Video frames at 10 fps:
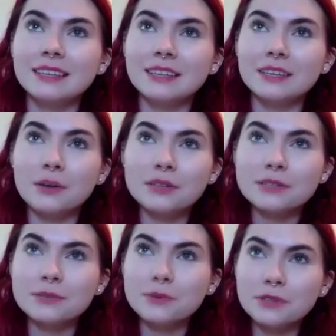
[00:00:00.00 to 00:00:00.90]
go to
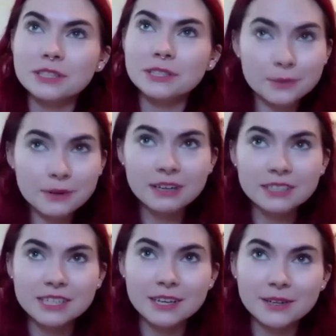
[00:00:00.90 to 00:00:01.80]
school in
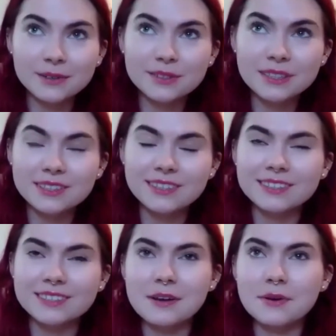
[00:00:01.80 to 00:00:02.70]
Toronto,
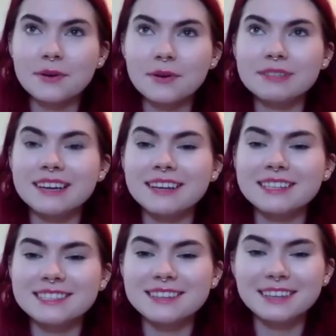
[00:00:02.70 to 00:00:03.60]
so I was kind of
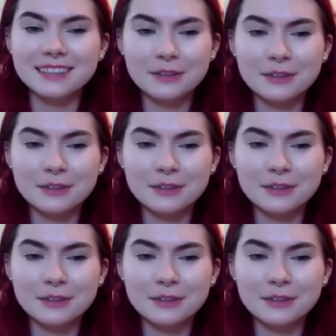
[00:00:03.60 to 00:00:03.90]
stuck there the